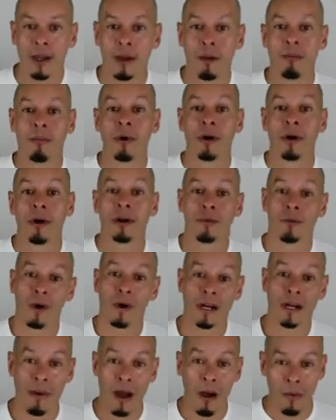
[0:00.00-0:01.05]
But
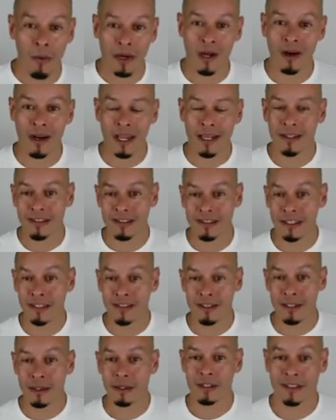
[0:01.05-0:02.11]
what about when you're like
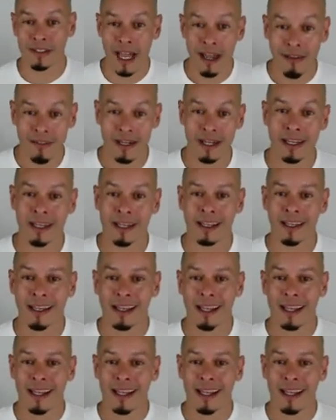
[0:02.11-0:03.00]
60 or 70?